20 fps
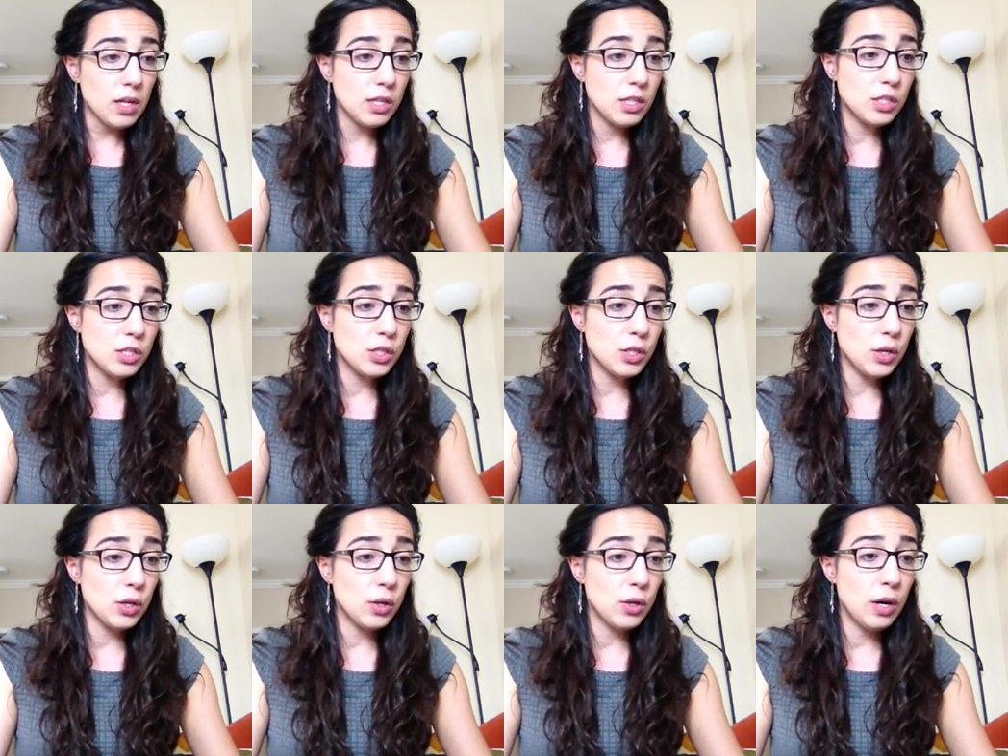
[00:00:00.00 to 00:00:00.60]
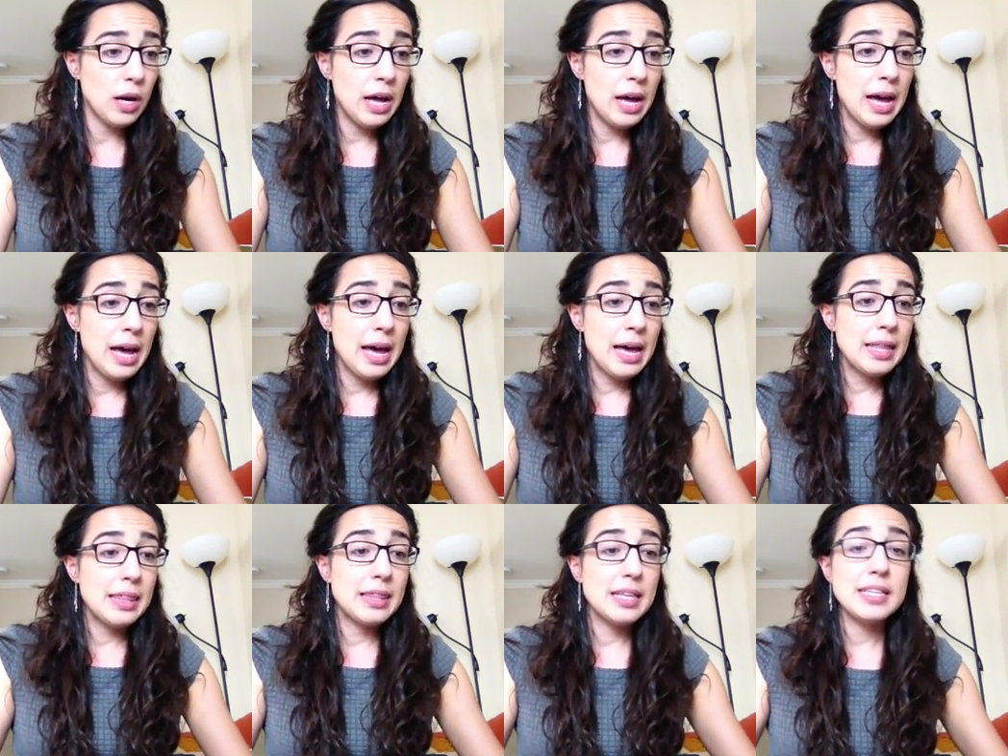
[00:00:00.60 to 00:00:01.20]
So
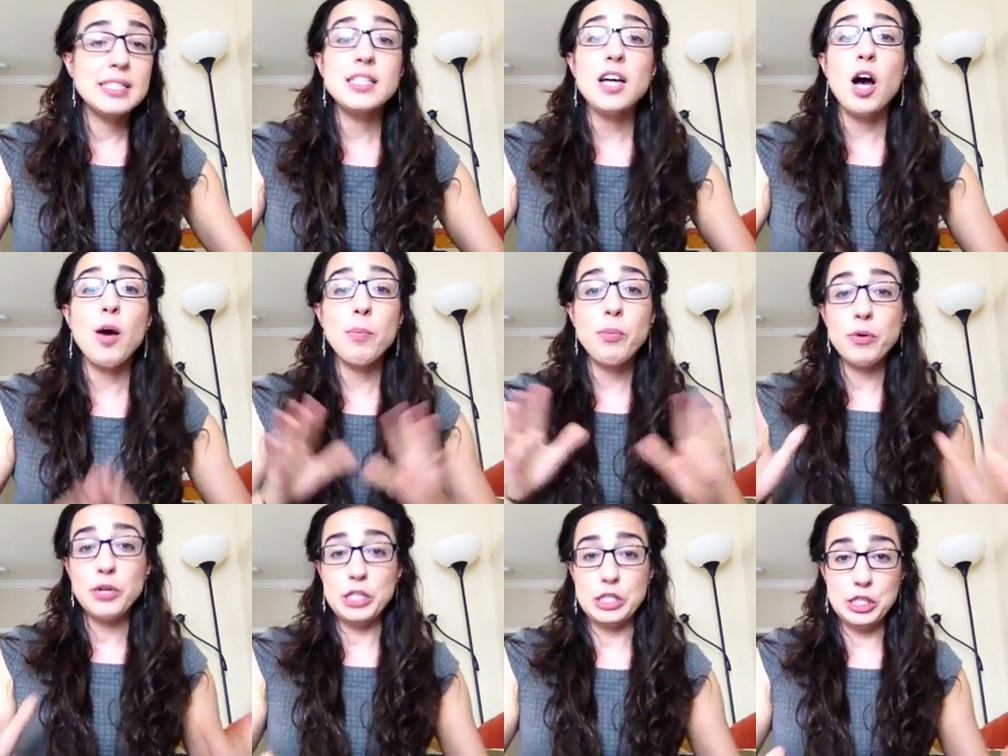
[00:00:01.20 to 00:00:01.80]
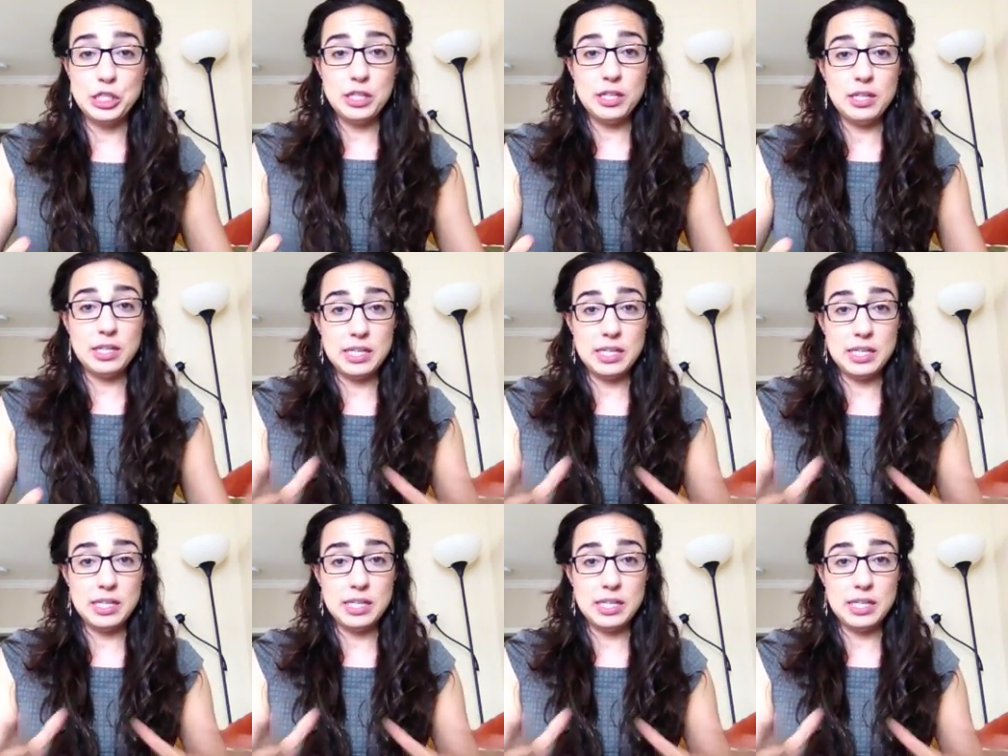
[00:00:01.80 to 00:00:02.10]
this operation